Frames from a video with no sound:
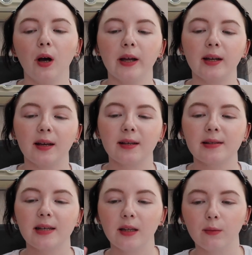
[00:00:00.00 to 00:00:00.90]
I'd like
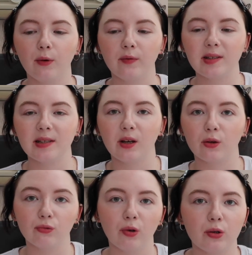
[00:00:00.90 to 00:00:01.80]
seen them obviously on
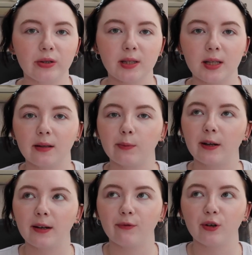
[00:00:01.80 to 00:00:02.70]
the roads and things, but
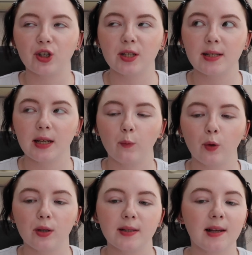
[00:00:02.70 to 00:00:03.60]
I'd never actually seen
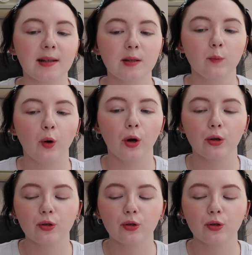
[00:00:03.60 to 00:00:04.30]
one and sat in one.